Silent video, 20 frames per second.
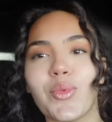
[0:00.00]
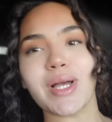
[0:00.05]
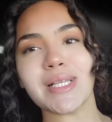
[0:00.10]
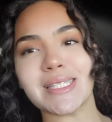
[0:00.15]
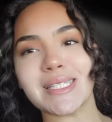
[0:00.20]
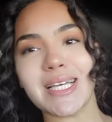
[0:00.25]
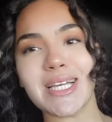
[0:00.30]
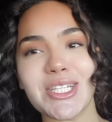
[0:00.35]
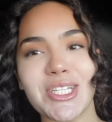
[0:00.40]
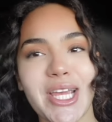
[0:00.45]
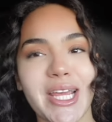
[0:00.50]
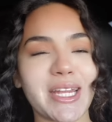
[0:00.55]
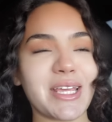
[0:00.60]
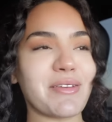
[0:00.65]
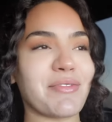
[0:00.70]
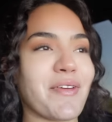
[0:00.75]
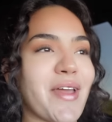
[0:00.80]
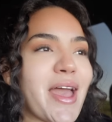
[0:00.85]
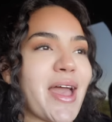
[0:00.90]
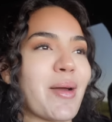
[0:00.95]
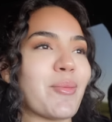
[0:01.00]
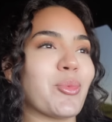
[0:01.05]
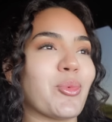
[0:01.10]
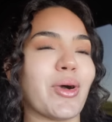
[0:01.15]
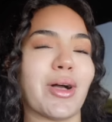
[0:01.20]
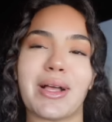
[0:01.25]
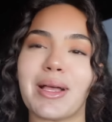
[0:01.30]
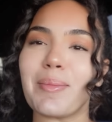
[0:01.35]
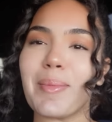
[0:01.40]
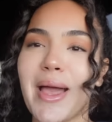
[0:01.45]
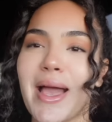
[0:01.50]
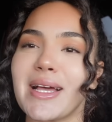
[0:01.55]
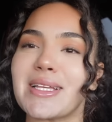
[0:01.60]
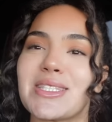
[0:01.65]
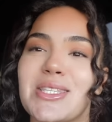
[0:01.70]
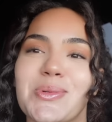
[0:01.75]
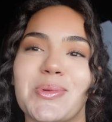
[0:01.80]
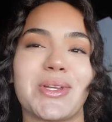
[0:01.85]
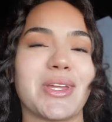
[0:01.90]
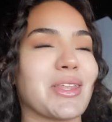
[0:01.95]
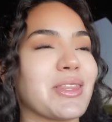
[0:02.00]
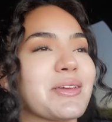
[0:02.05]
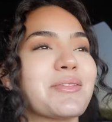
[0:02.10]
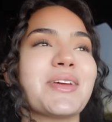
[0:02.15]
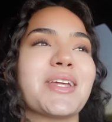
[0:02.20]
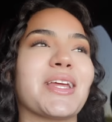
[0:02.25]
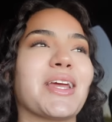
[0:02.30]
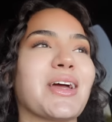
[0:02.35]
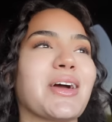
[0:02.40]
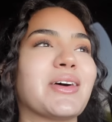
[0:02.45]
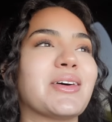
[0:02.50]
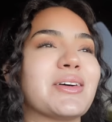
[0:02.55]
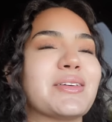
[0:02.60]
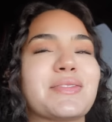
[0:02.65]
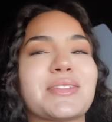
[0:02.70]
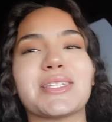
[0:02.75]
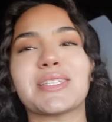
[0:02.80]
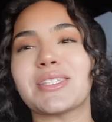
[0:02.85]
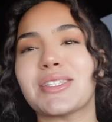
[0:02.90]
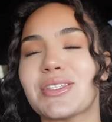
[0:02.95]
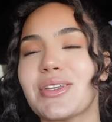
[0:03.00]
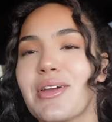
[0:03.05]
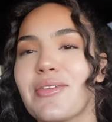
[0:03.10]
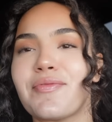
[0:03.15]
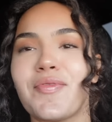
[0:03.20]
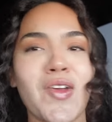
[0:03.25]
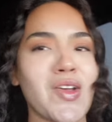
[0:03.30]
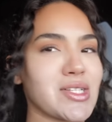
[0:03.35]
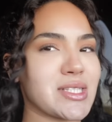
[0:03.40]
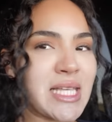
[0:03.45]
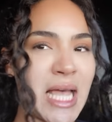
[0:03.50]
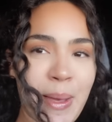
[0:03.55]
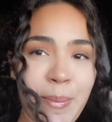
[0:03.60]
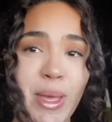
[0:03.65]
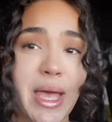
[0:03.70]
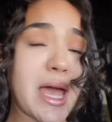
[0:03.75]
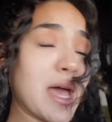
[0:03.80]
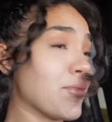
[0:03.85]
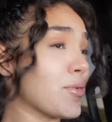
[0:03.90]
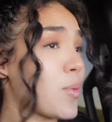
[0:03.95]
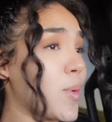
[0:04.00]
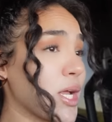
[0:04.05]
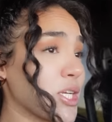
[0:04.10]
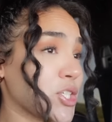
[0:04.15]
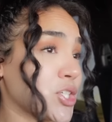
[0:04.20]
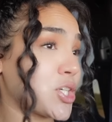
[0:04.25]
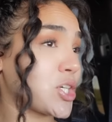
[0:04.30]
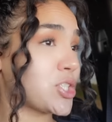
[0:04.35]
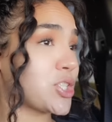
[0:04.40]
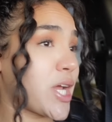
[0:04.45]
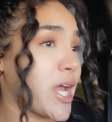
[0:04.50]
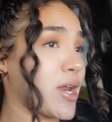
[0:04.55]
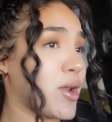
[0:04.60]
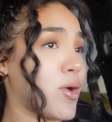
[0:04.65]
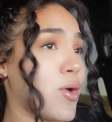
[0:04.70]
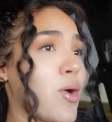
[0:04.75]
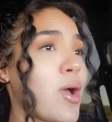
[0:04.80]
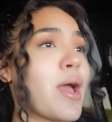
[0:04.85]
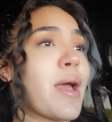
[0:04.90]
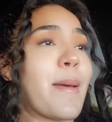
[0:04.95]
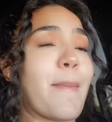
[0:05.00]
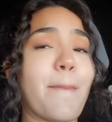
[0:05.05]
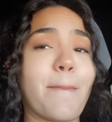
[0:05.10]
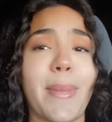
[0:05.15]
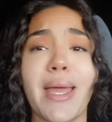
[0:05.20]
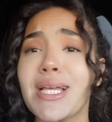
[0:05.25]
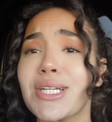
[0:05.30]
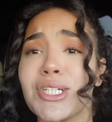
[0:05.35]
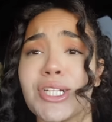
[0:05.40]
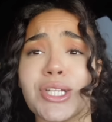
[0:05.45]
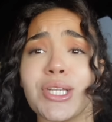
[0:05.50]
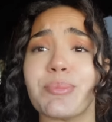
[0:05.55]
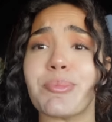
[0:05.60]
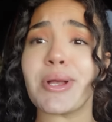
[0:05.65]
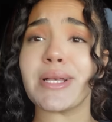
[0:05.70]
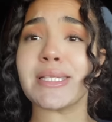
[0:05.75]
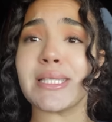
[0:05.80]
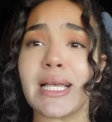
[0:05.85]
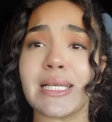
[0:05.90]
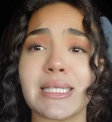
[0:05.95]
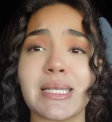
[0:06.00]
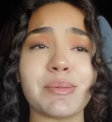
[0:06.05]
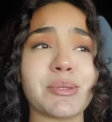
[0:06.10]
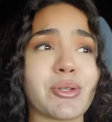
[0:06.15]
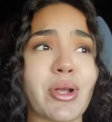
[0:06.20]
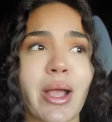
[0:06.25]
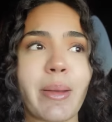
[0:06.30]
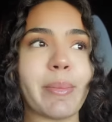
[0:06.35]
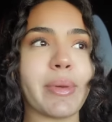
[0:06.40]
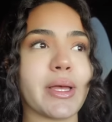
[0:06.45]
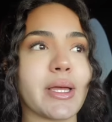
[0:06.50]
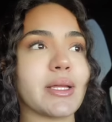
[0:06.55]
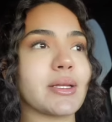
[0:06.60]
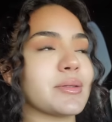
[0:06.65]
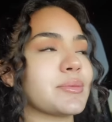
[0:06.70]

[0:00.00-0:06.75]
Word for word: What's good, JD fam? Welcome back to another video. If this is your first time ever watching our channel, make sure you press that subscribe button.